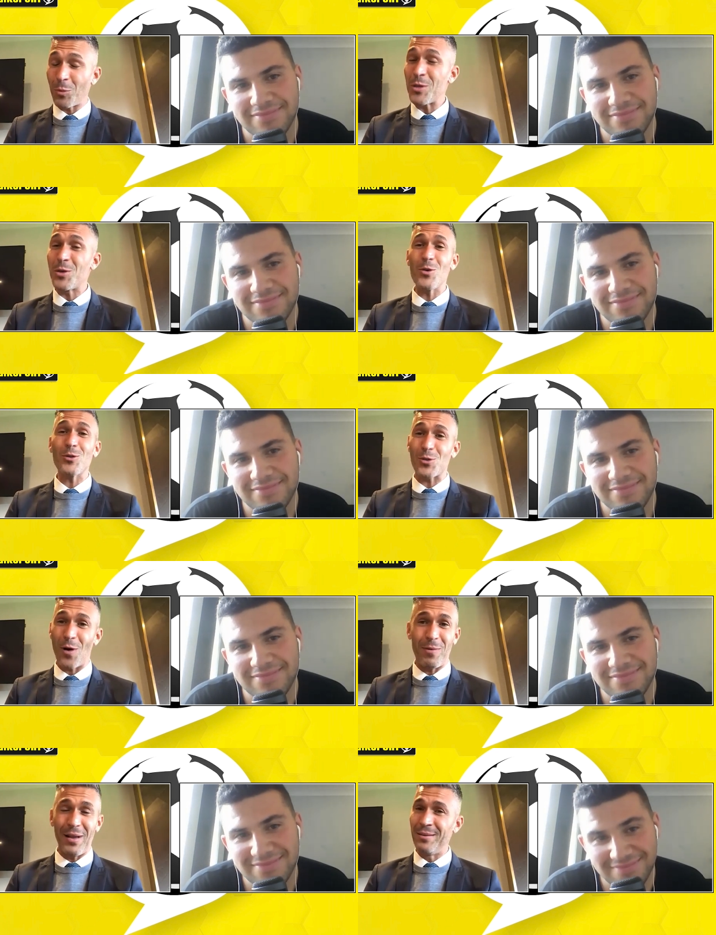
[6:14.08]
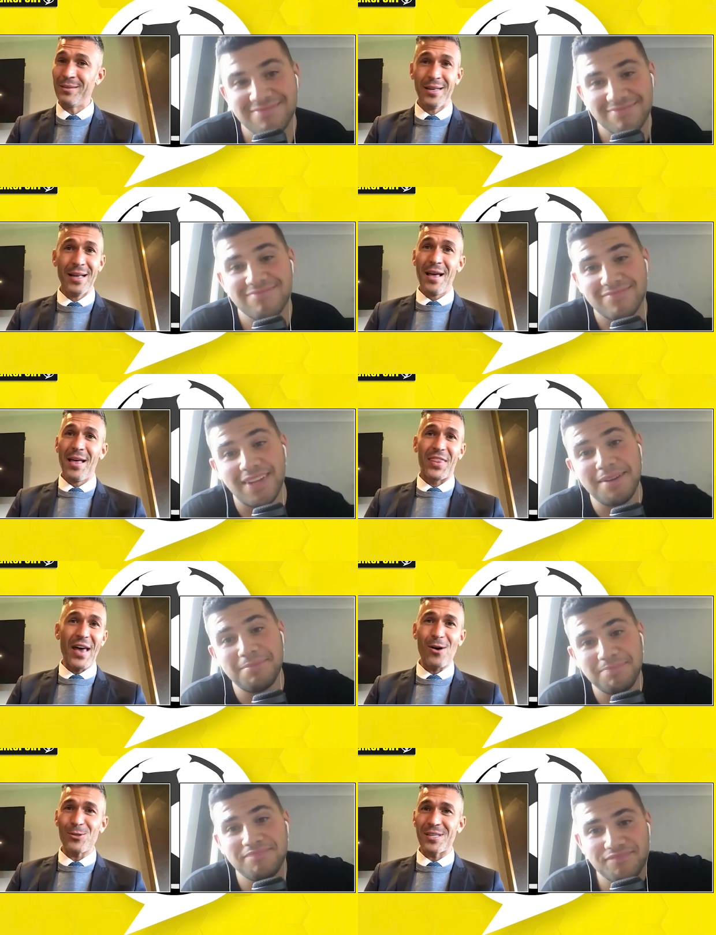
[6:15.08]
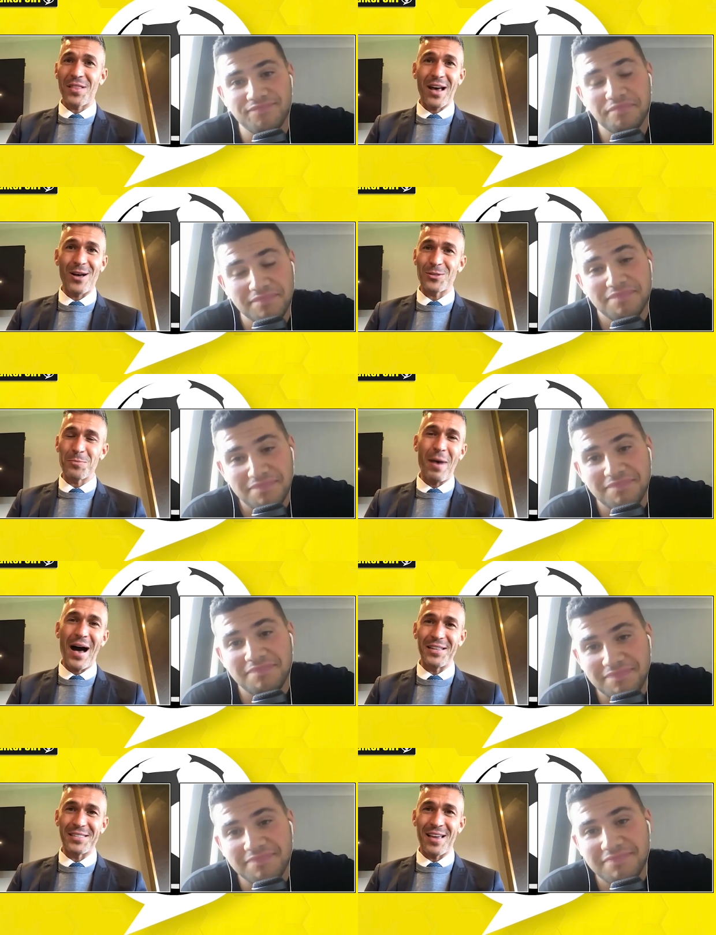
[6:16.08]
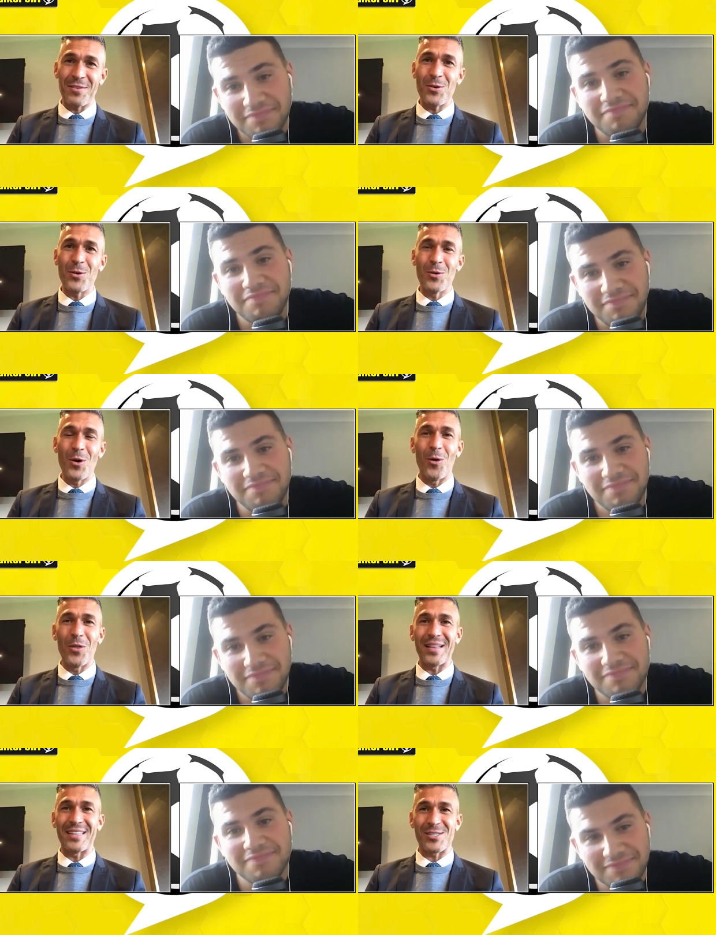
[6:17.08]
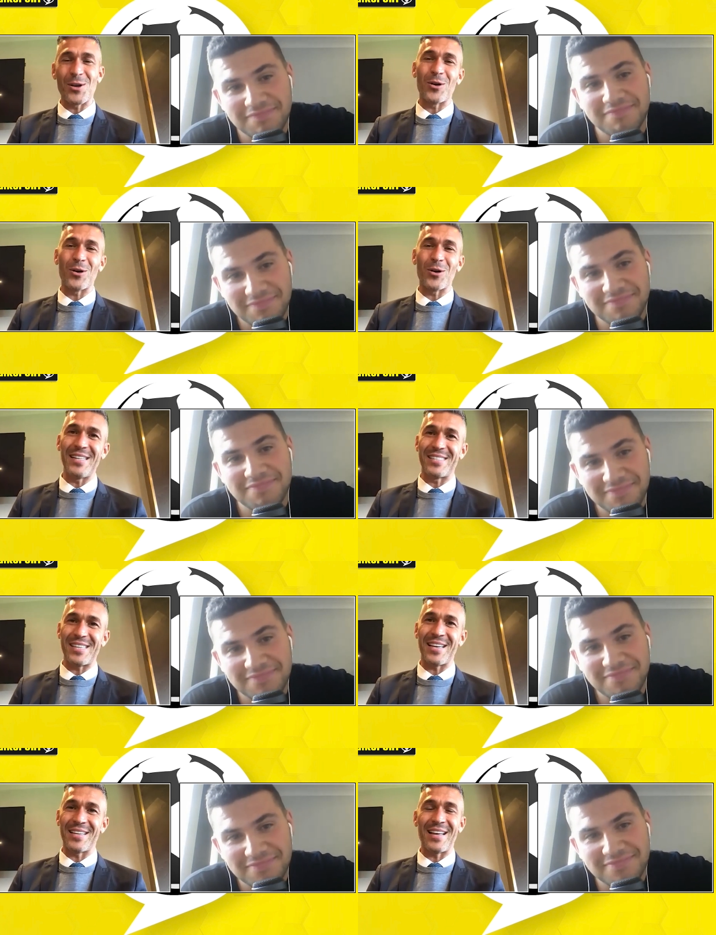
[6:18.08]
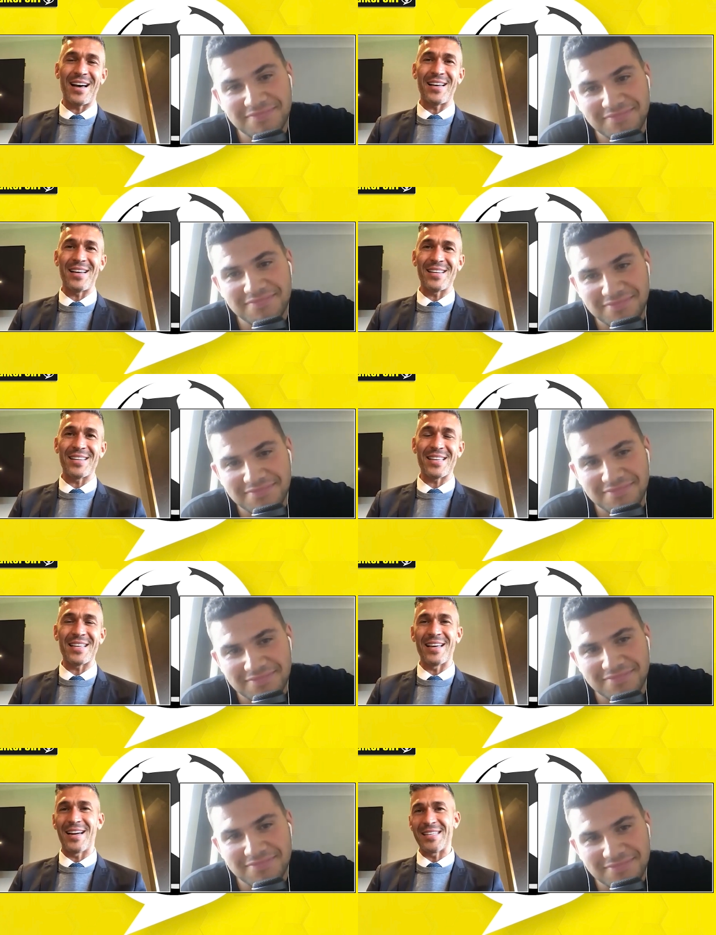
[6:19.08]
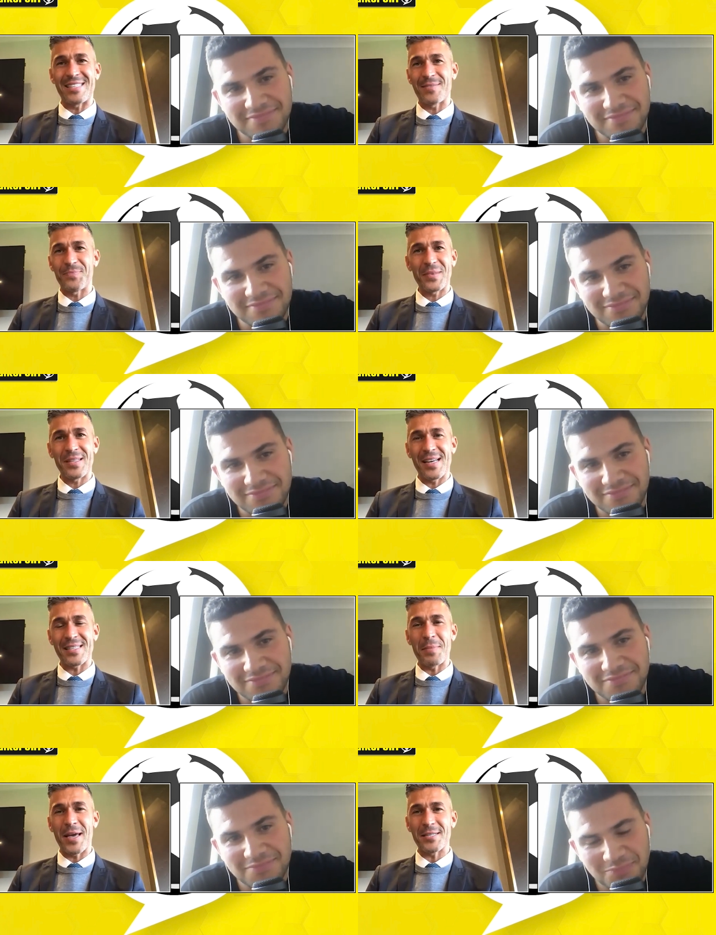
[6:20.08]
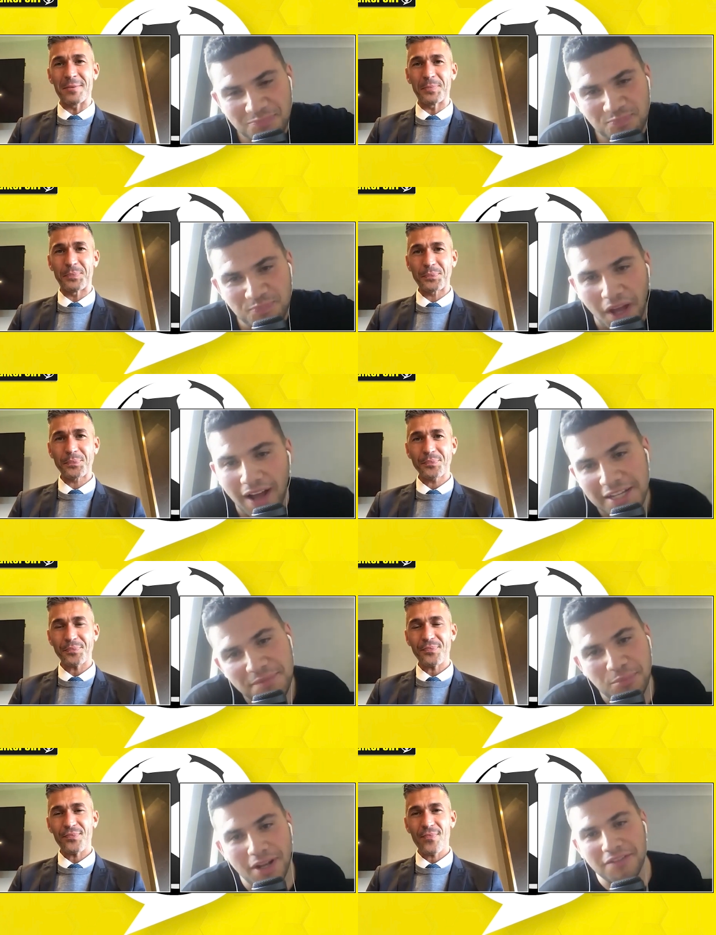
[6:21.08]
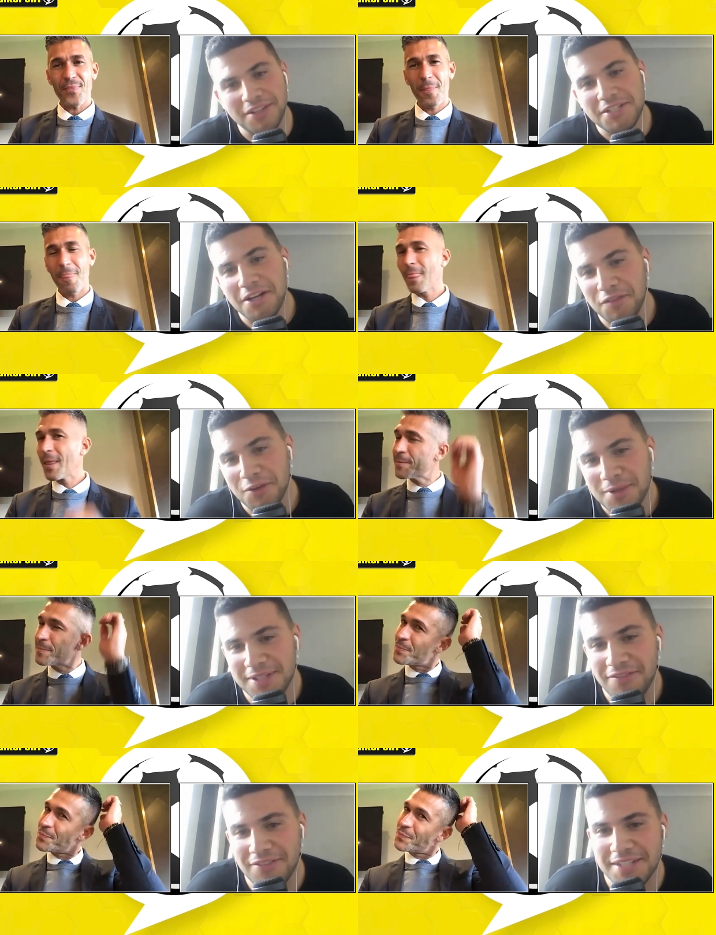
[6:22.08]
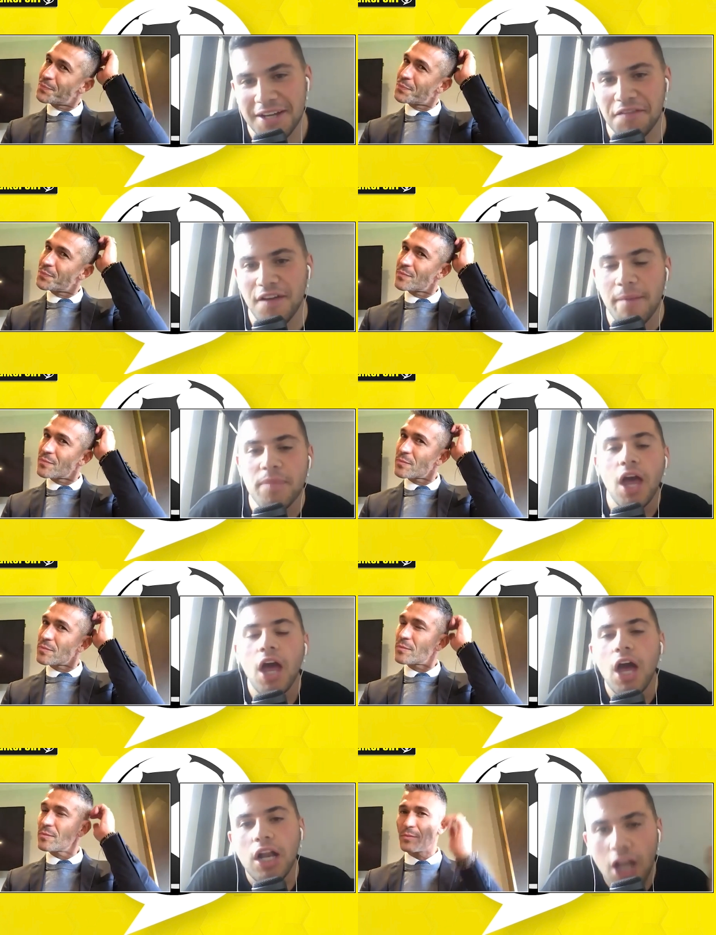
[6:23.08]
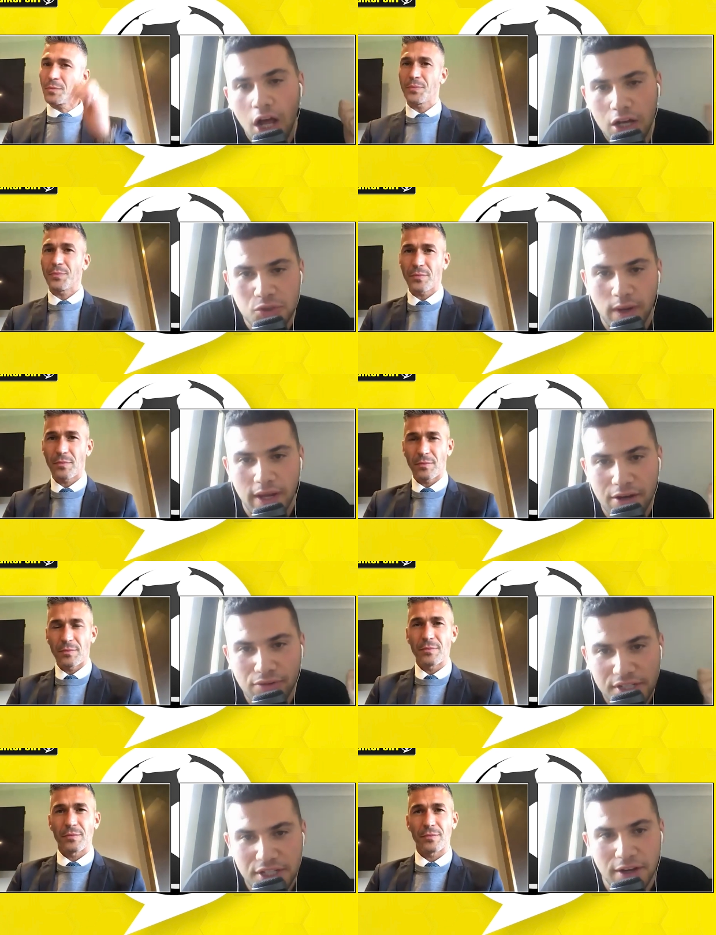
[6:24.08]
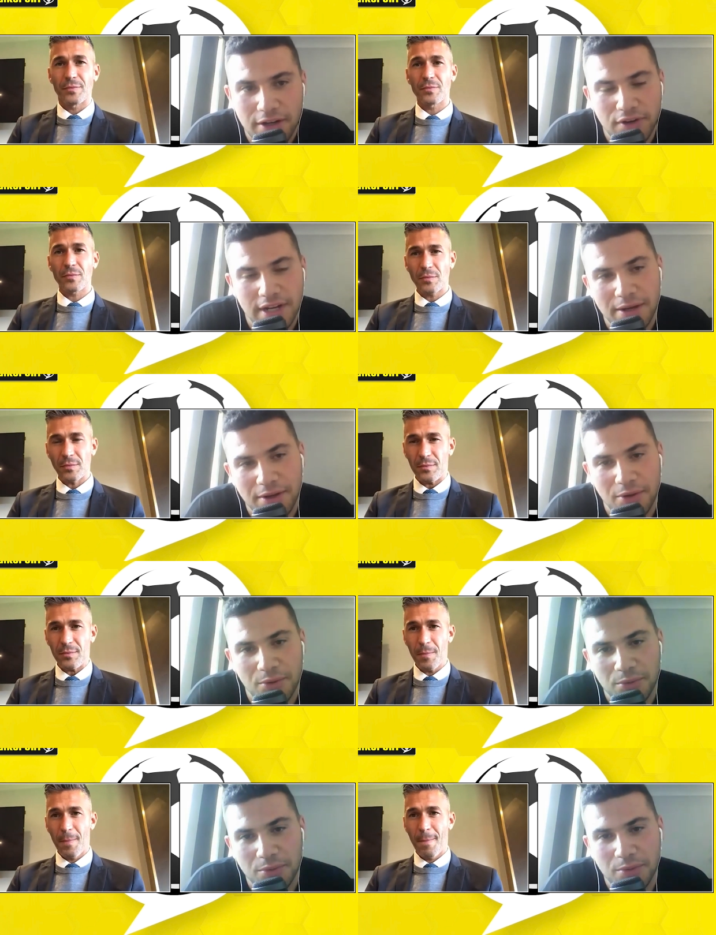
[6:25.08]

Speaker 1: when you travel yeah. miles, and you know that the song is still singing. Uh, sing there
Speaker 2: is just amazing. Ah, lovely stuff, Luis. Lovely stuff. Um, last week, Cristiano Ronaldo